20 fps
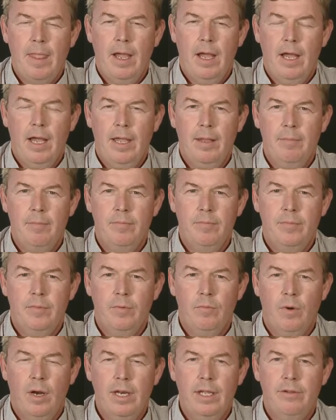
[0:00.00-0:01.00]
I'm
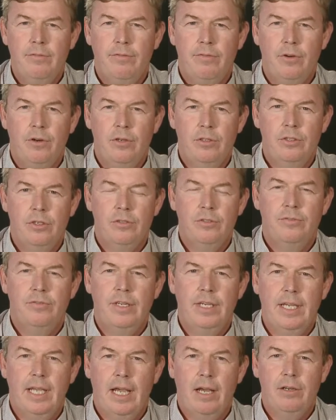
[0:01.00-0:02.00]
running for
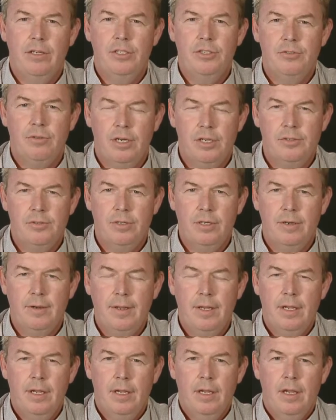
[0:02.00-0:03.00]
Josephine County Treasurer
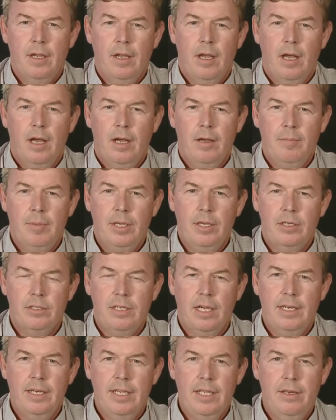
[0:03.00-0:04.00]

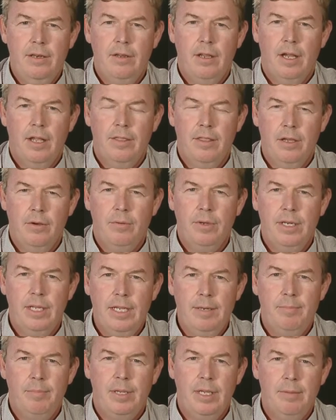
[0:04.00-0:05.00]
because I think we
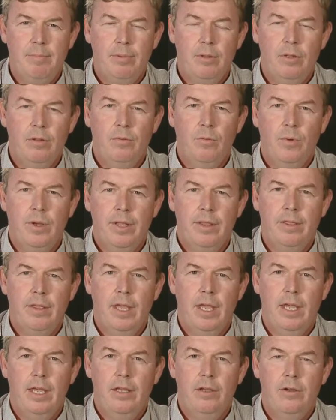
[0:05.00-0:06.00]
need people with
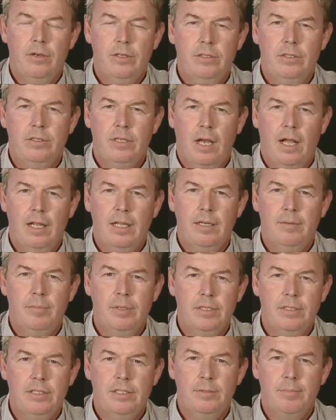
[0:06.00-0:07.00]
a good, solid
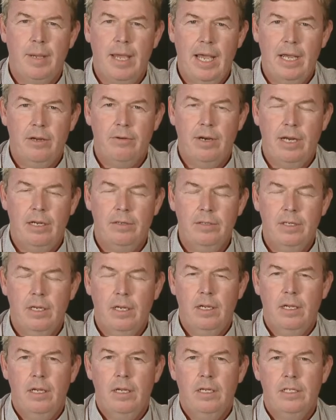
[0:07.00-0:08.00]
business background,
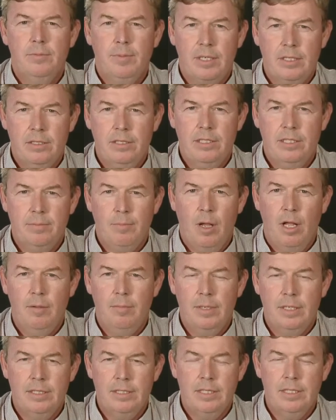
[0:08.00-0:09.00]
especially
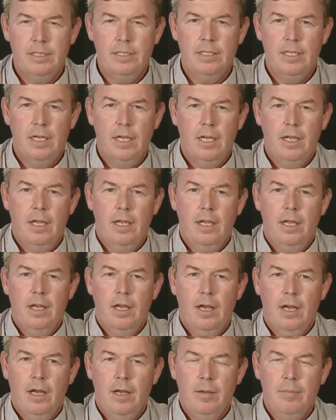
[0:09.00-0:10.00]
small business,
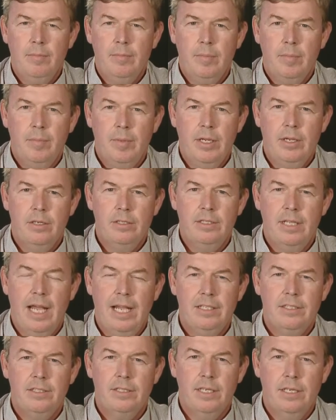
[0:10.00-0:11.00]
because
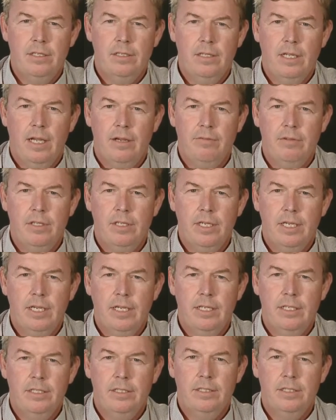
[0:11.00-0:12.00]
that skill level
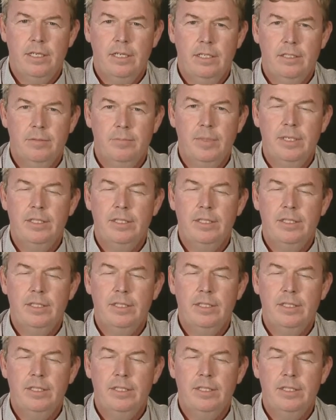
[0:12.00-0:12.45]
is